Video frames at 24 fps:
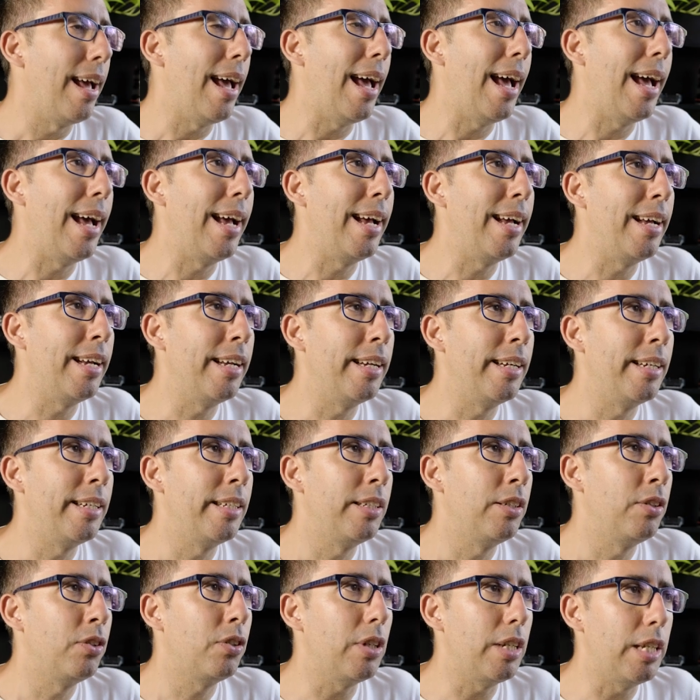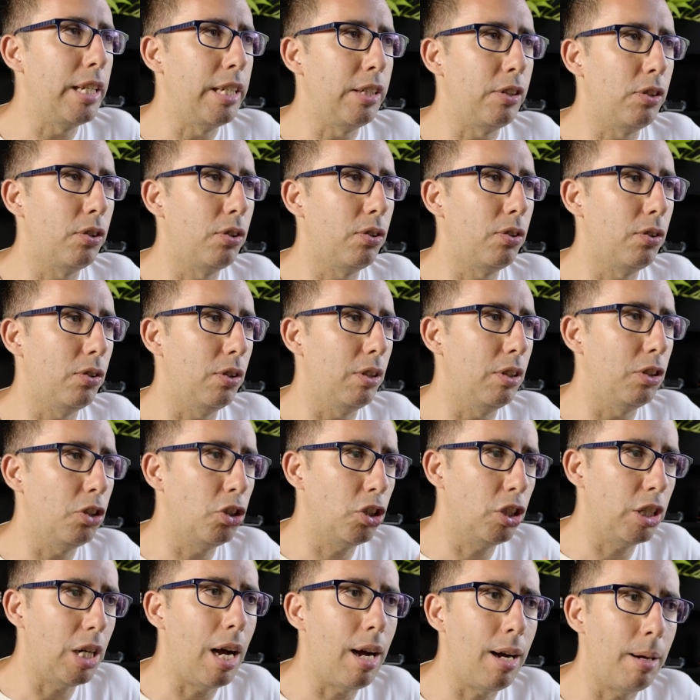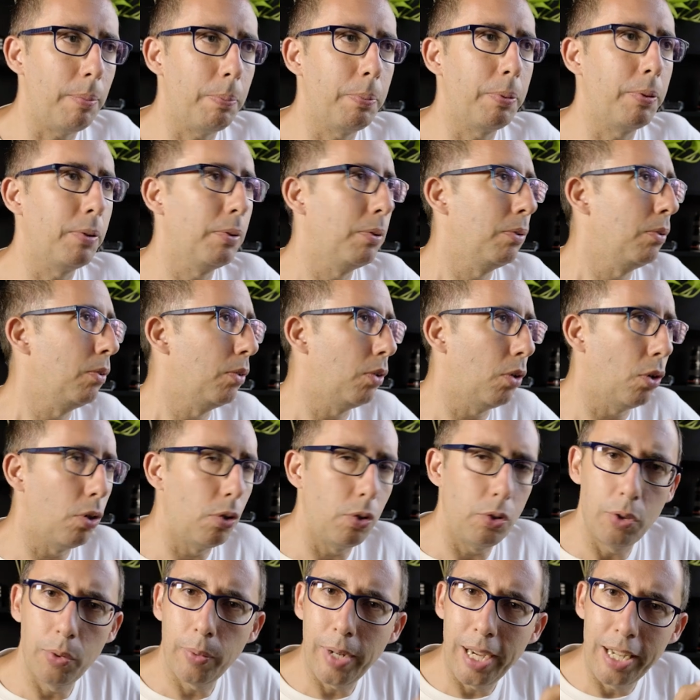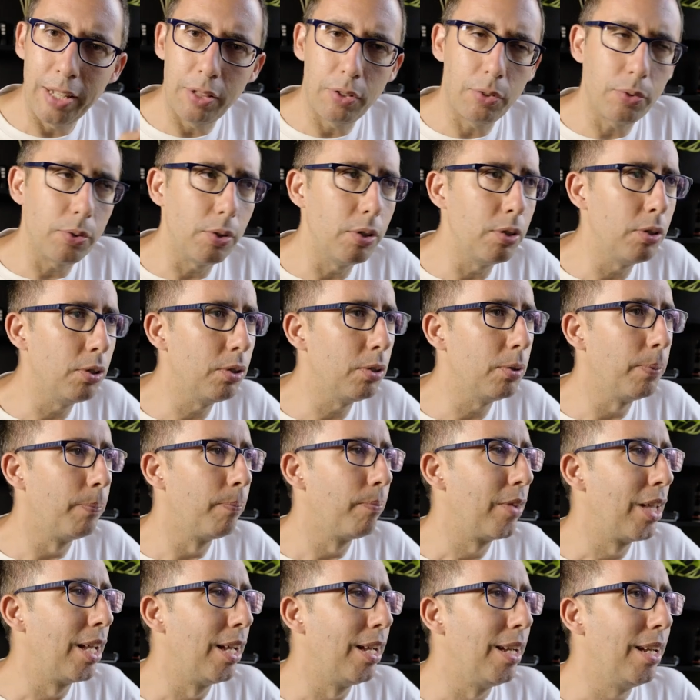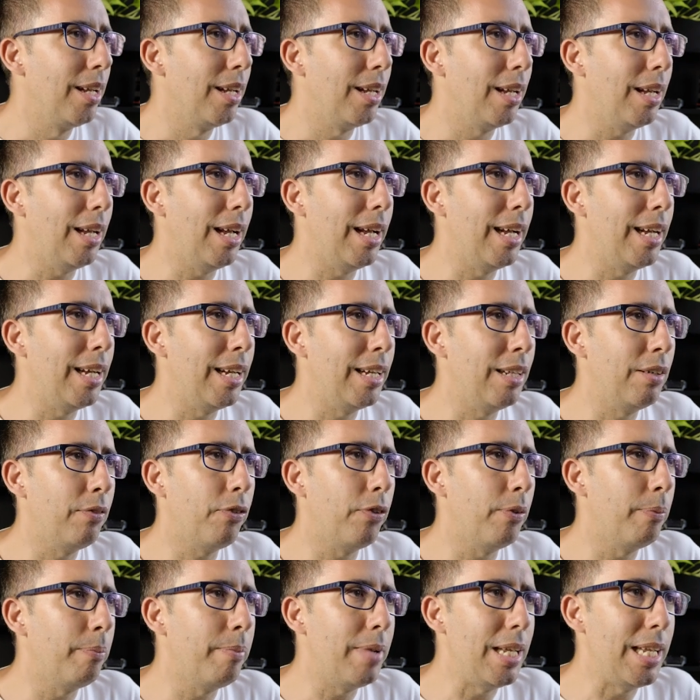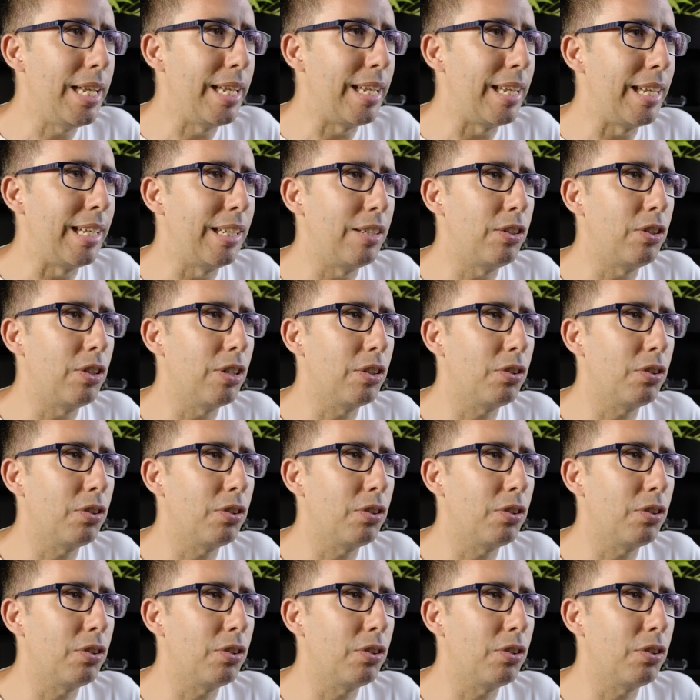and it's sharp all the way through. And for me,